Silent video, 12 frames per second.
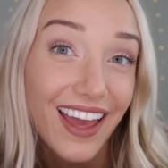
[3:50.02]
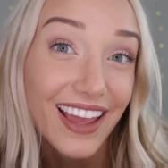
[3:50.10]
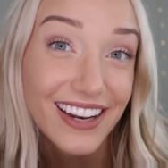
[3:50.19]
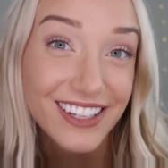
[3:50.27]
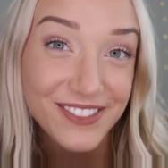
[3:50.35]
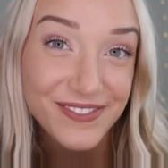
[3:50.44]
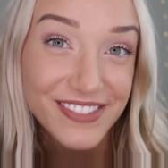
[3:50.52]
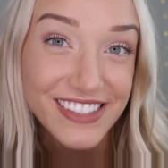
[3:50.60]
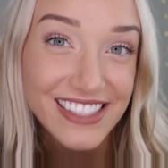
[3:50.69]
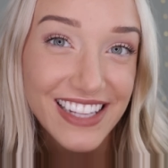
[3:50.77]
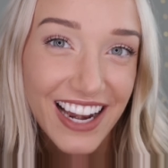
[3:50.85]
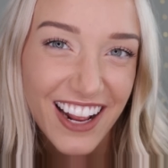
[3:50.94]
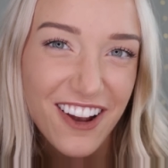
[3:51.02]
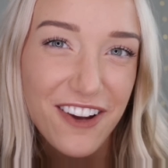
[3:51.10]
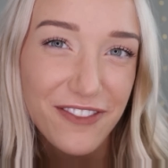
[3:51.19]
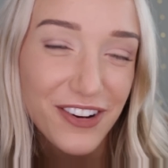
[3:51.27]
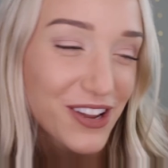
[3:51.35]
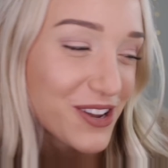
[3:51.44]
items that I
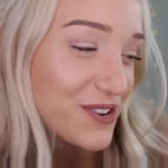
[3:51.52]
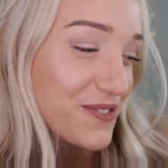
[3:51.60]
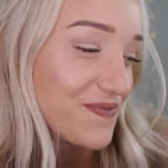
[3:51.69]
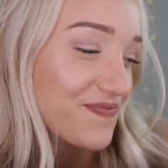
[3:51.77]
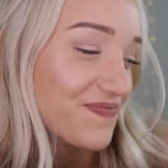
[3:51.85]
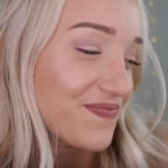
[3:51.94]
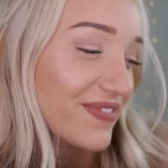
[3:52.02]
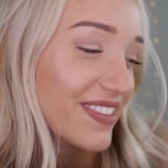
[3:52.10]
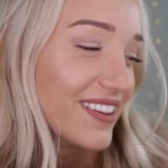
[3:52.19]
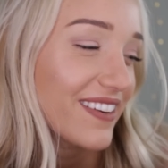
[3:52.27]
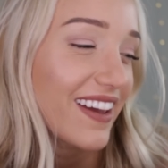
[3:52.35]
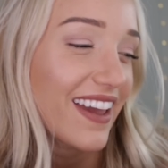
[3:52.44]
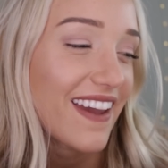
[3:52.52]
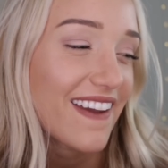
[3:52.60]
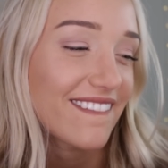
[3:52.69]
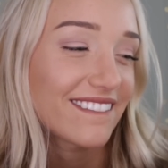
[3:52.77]
got for you. Okay.